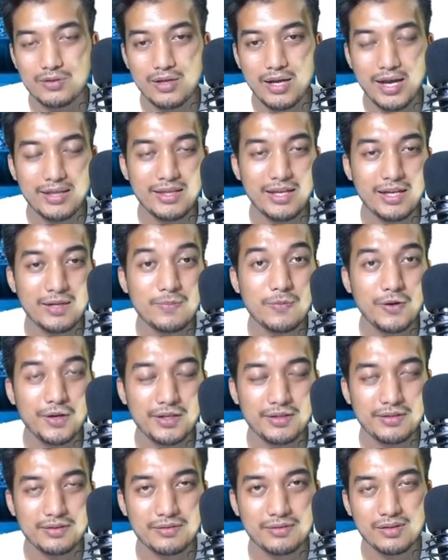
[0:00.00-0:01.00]
at that
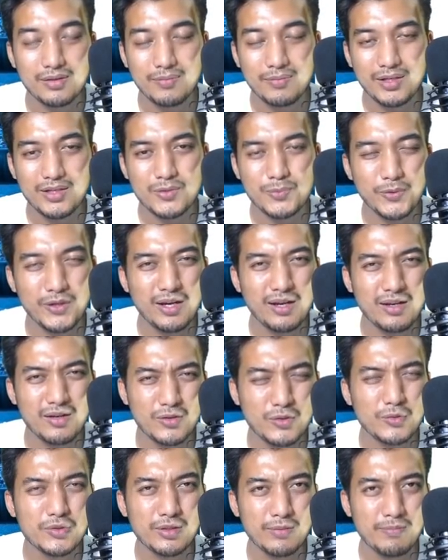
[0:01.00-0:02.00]
point. Because we got to
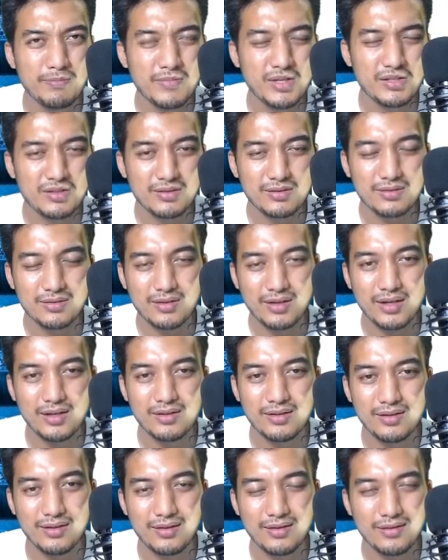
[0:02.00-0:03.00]
do some missions,
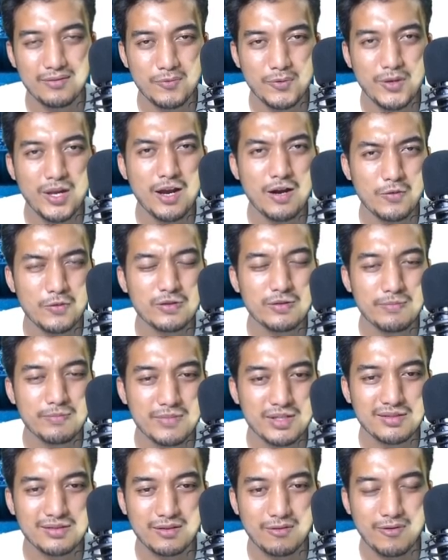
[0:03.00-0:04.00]
okay? We are on the
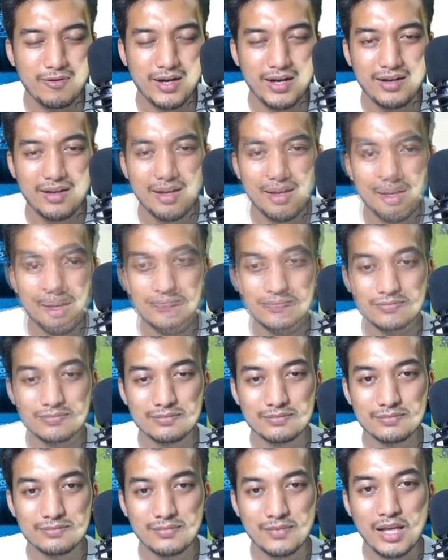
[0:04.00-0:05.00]
mission, right?
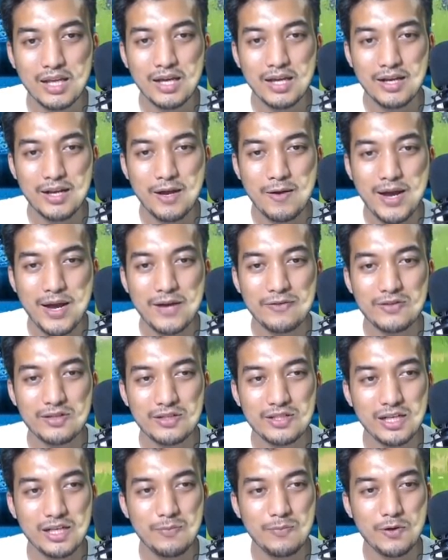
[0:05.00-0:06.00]
Now, after
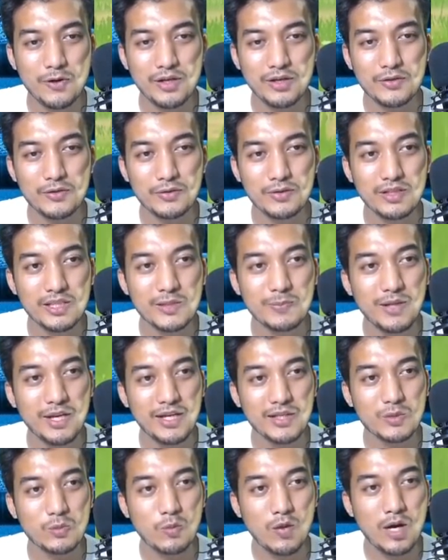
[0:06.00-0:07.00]
teleporting to this
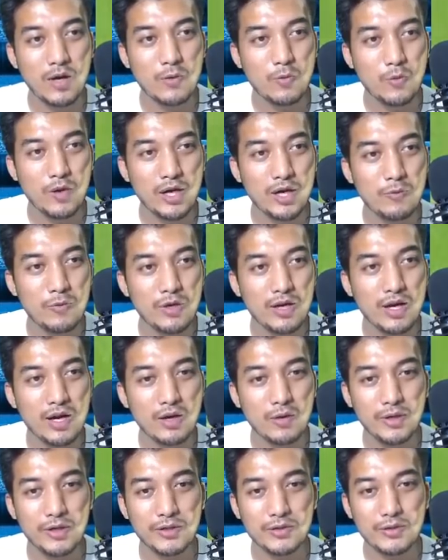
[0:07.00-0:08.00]
place where, where we
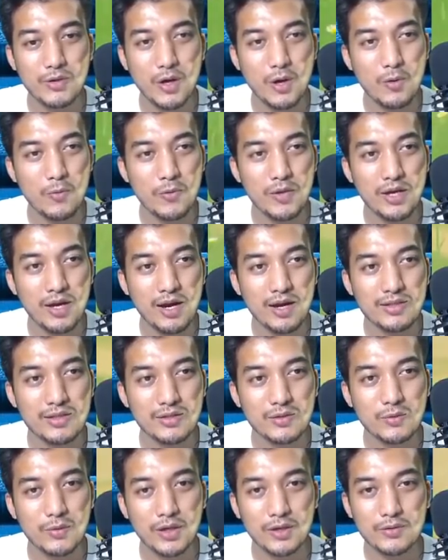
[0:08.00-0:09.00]
are going to go, we are
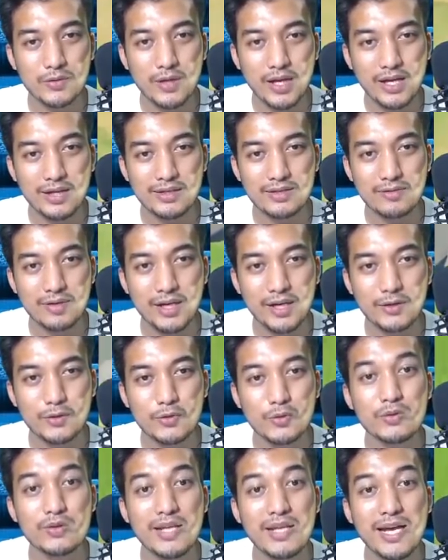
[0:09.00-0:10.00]
just going to head straight
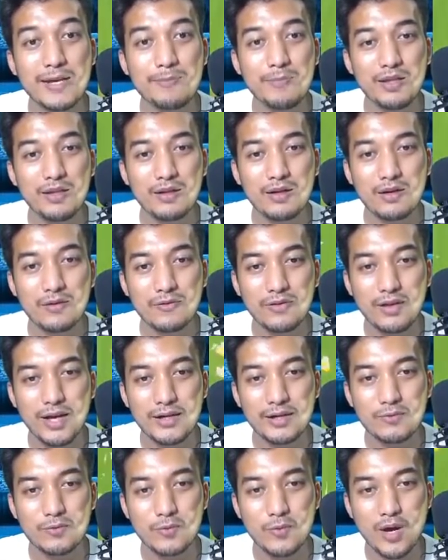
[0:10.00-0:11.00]
to that pillar of
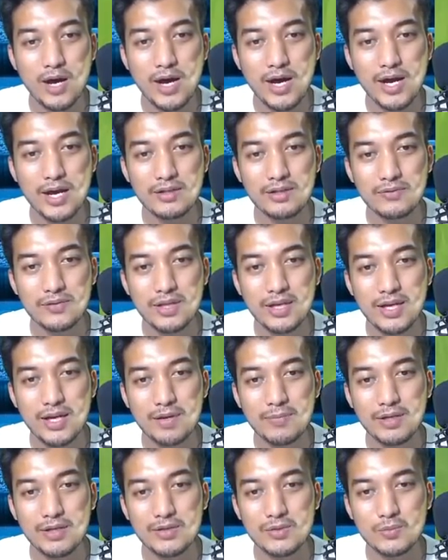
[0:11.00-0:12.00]
light right over
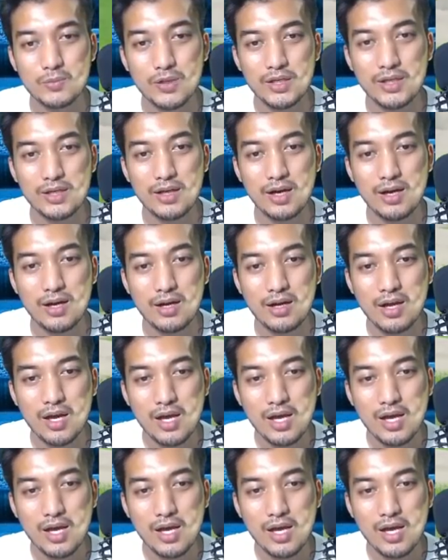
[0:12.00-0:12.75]
there because we gotta